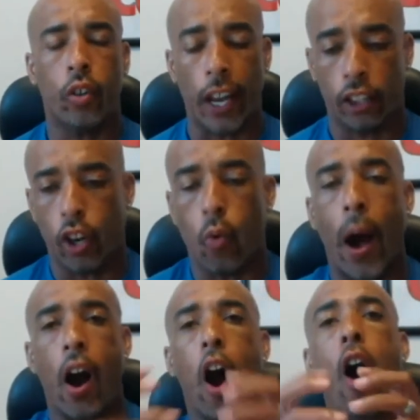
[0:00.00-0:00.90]
Okay, so
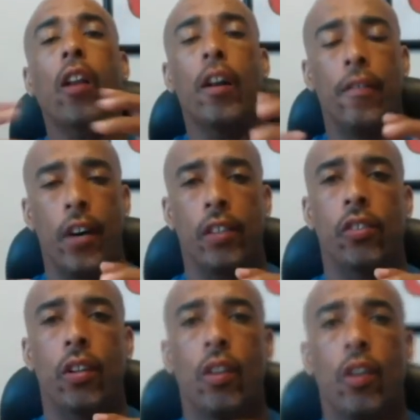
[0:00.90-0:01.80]
while all of
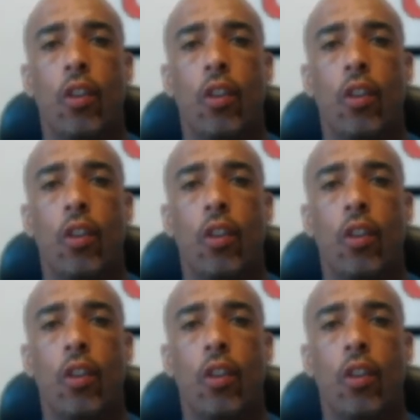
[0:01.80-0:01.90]
us